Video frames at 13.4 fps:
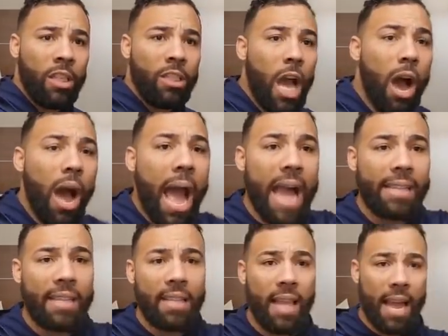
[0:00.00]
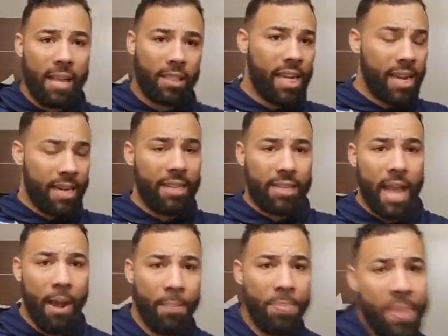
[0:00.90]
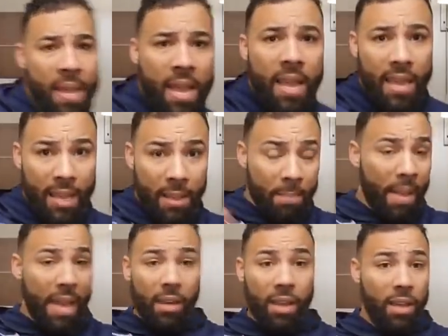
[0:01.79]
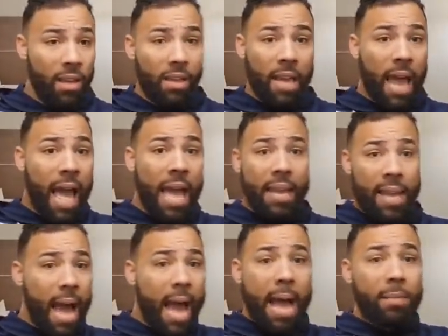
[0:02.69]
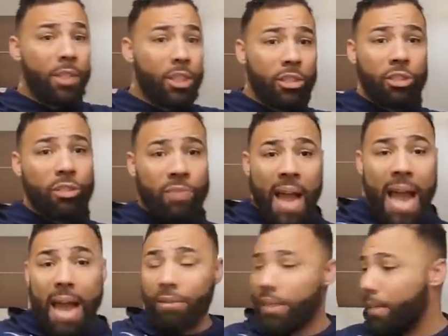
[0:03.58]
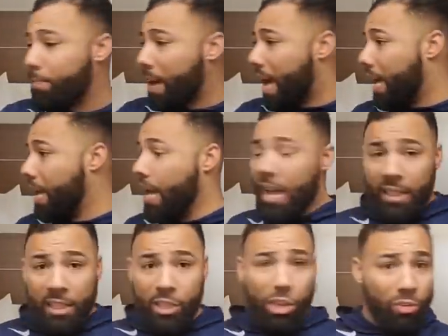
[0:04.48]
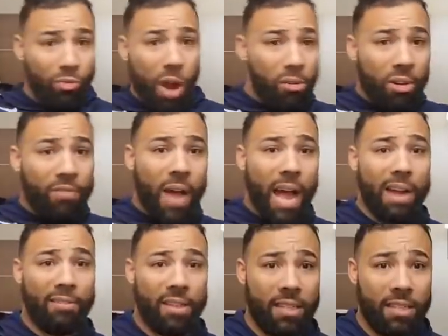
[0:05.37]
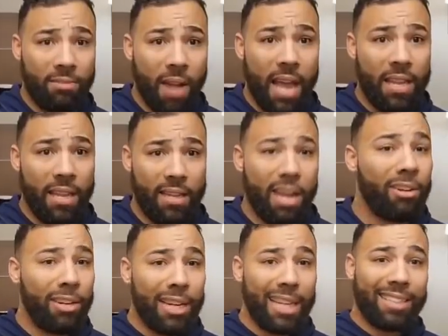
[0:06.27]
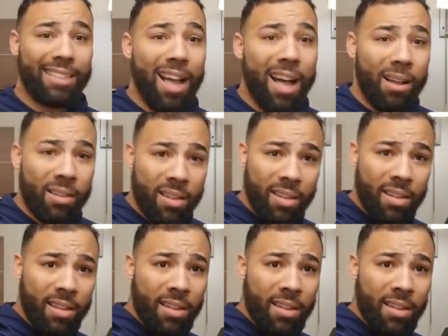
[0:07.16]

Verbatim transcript: Y'all acting like, check this out. It may look like I'm surrounded by this coronavirus, right? Y'all know that song?